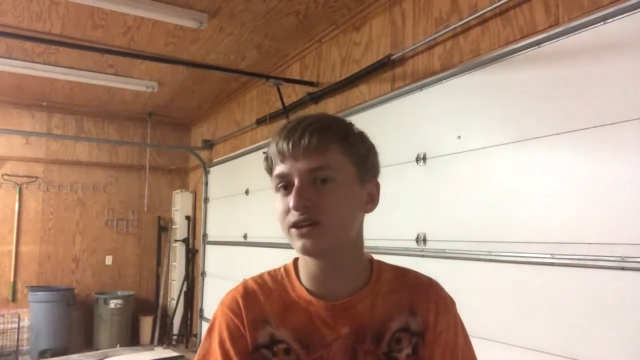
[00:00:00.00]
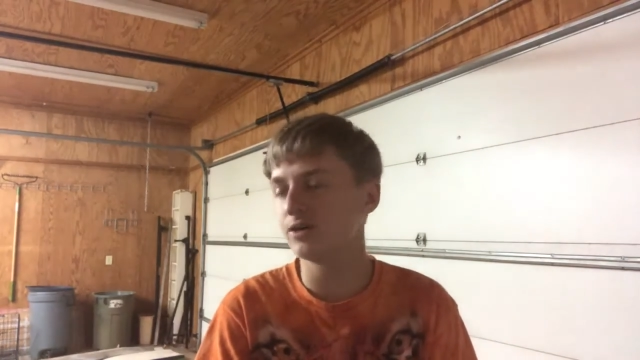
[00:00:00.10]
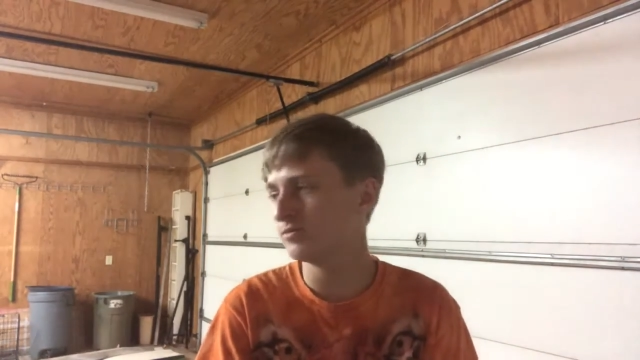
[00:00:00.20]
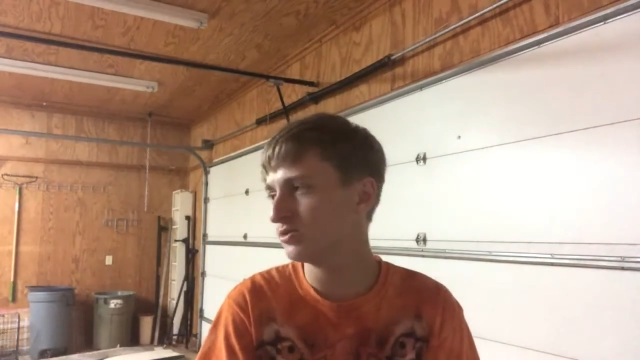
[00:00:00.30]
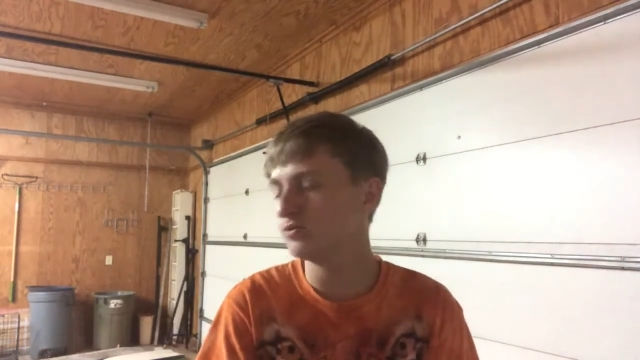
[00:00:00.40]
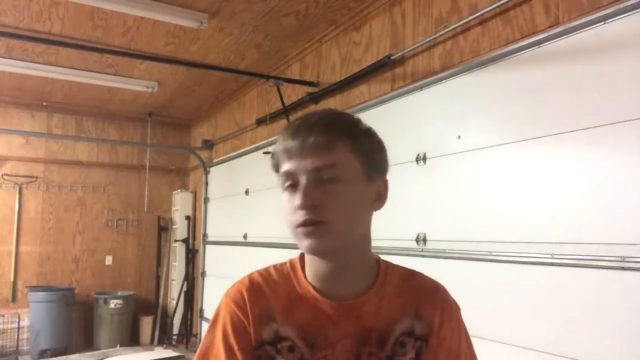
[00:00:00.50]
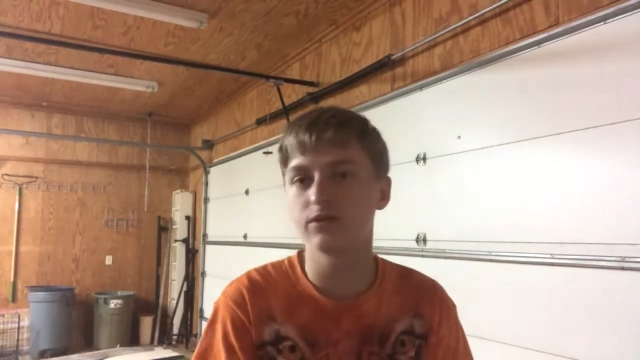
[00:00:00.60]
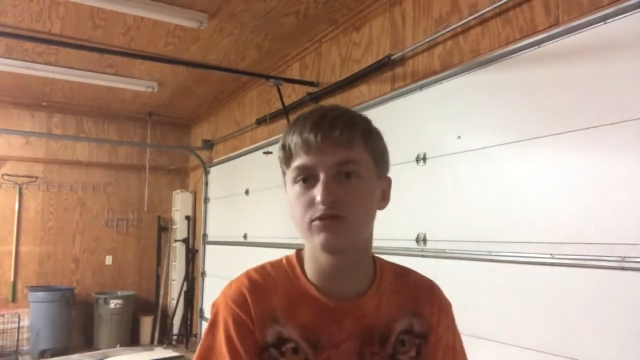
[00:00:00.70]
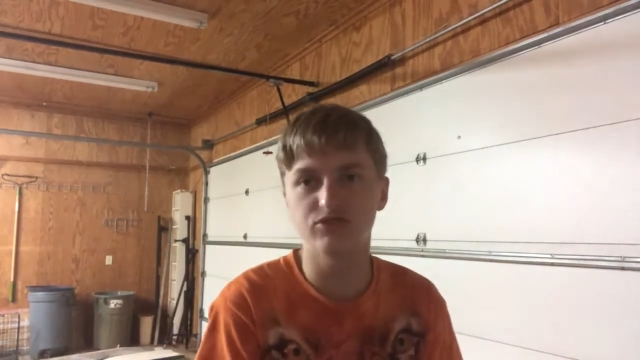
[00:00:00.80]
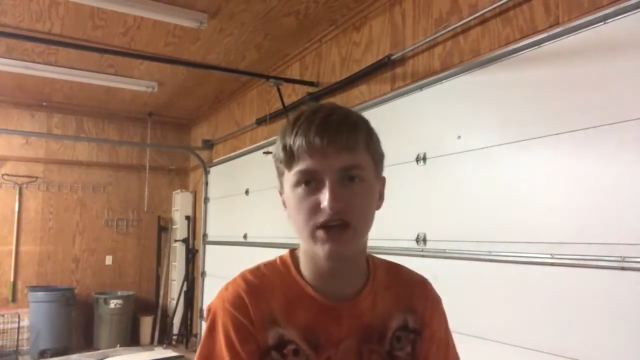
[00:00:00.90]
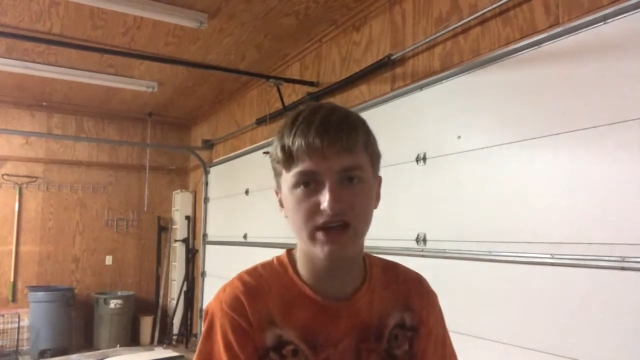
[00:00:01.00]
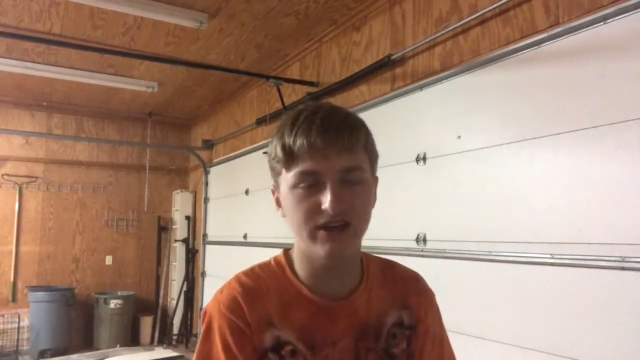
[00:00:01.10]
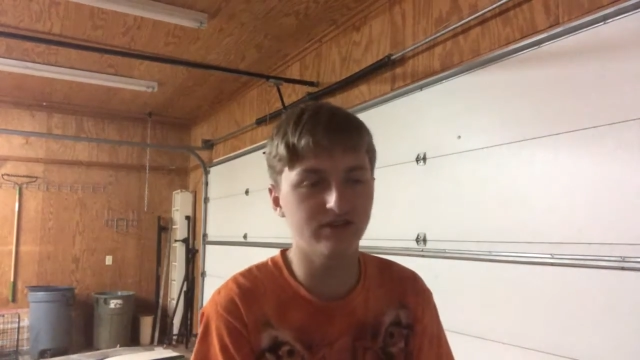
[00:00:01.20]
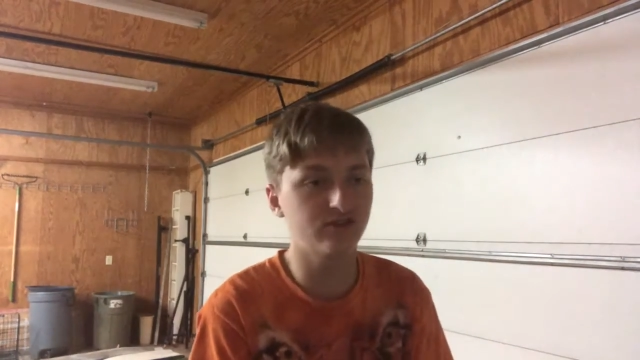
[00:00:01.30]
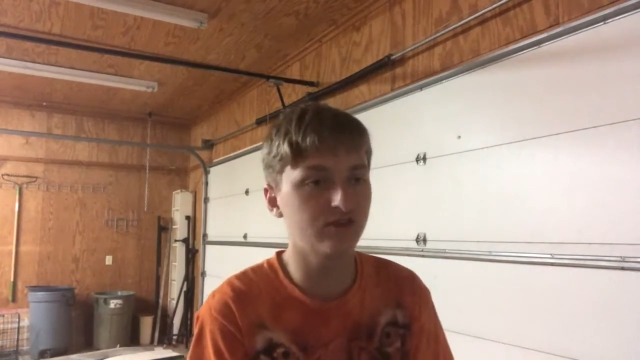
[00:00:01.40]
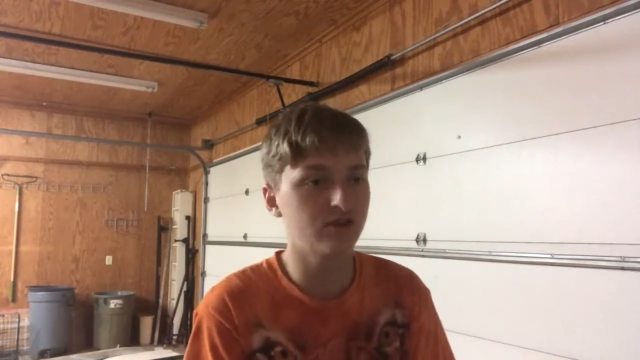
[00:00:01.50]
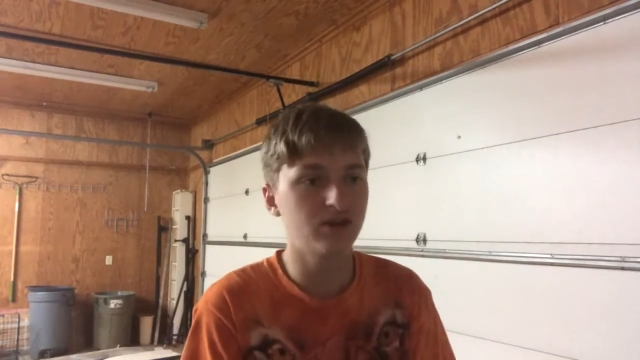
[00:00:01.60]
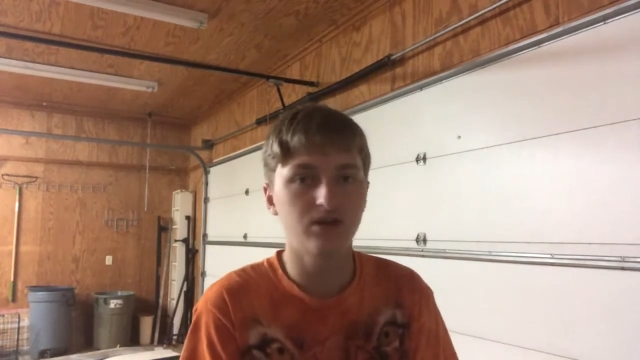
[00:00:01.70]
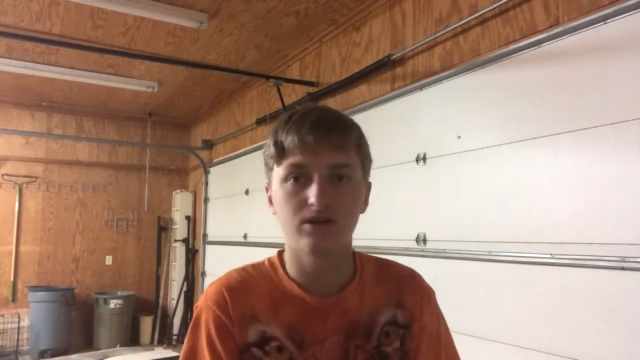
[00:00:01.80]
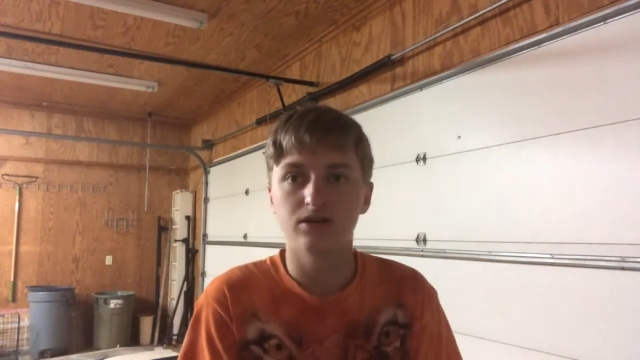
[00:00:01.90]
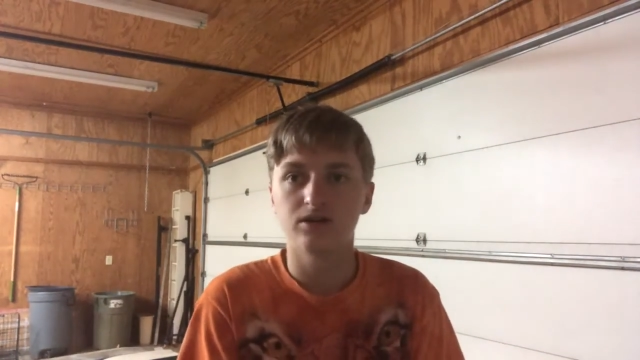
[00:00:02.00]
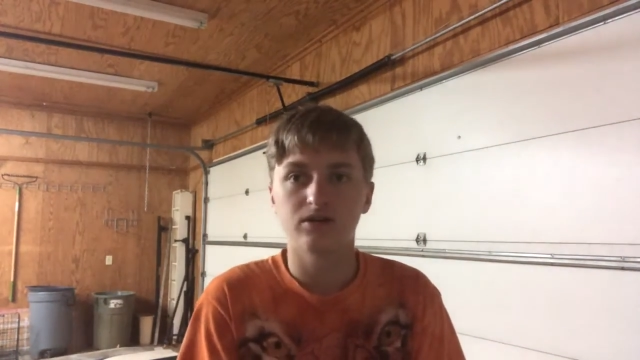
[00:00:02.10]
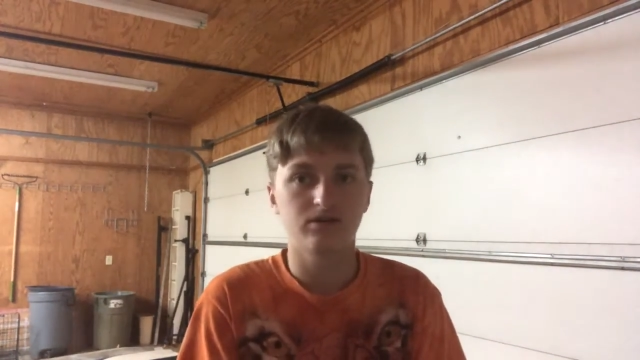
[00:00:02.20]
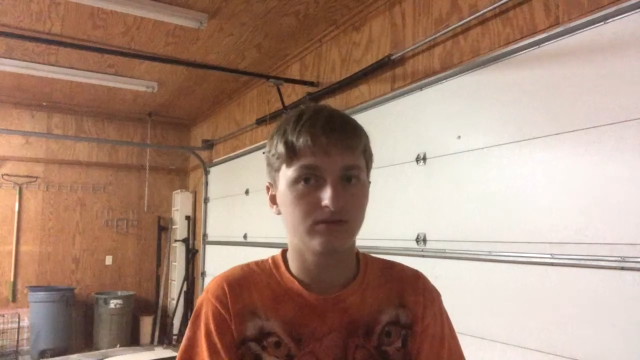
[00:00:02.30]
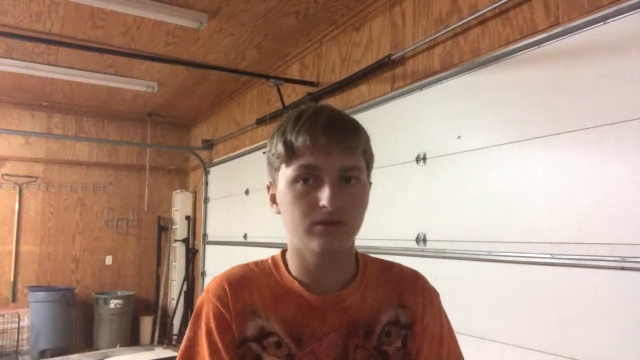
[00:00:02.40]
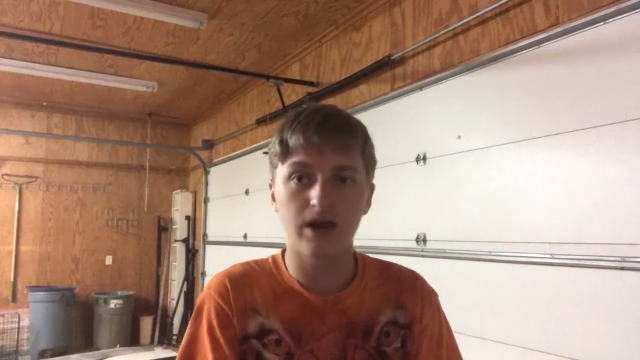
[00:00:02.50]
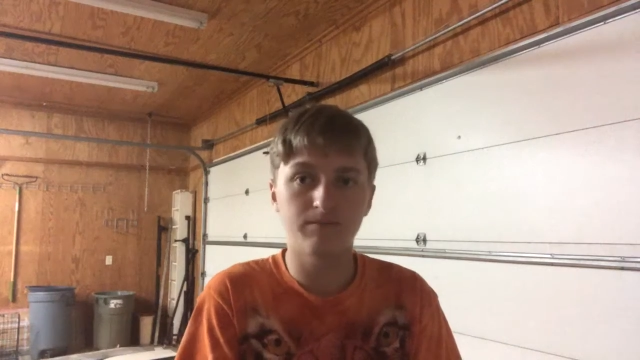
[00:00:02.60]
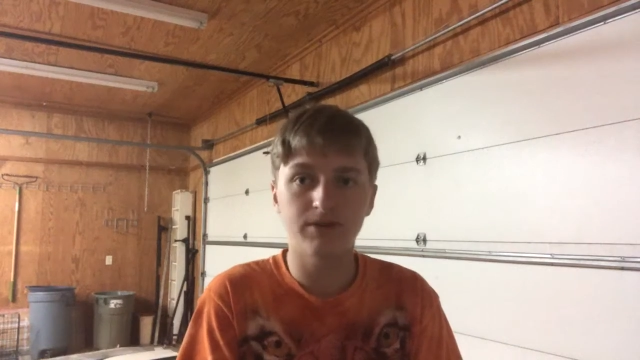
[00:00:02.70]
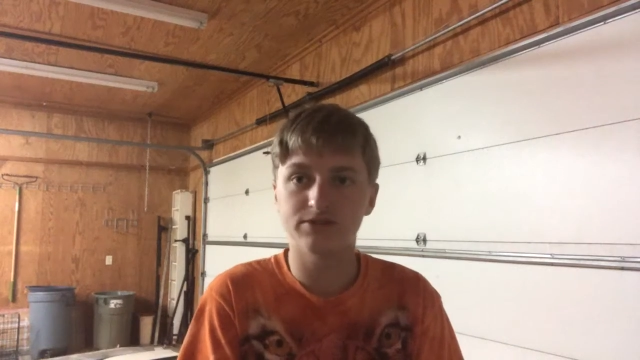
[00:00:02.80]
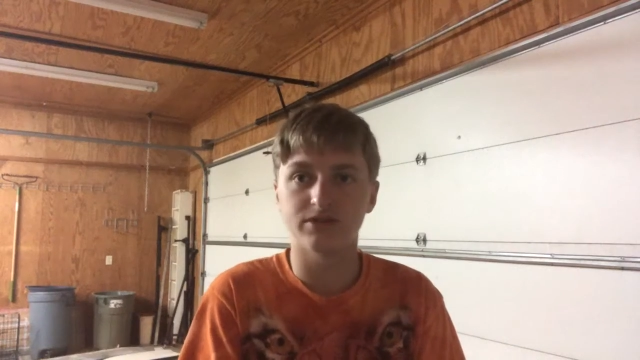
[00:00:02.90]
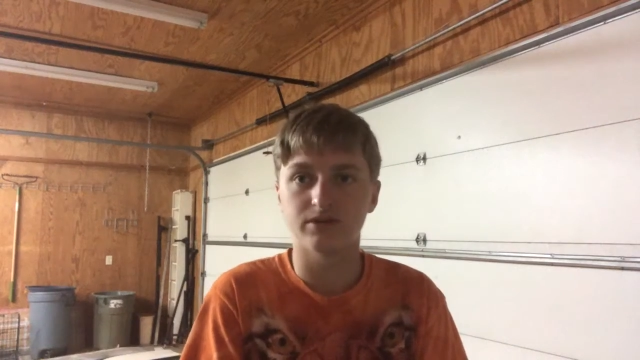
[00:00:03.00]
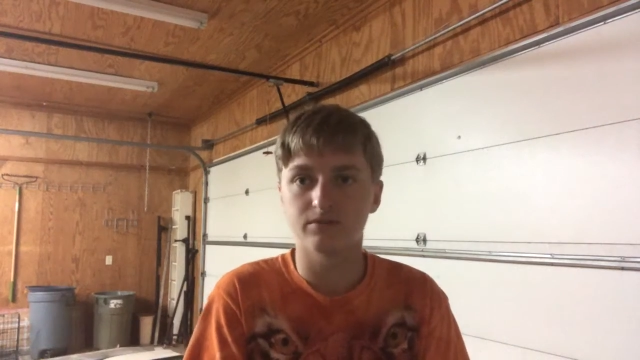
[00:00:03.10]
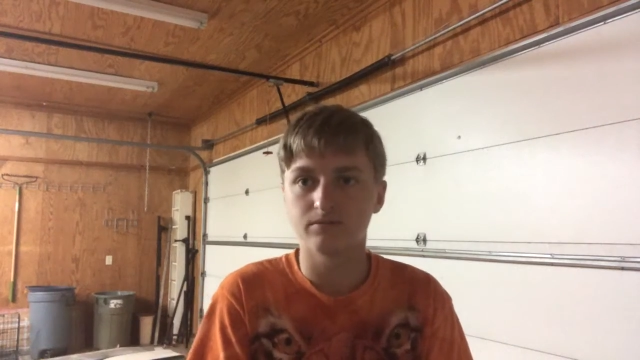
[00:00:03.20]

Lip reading: come through one of those days, I'm busy.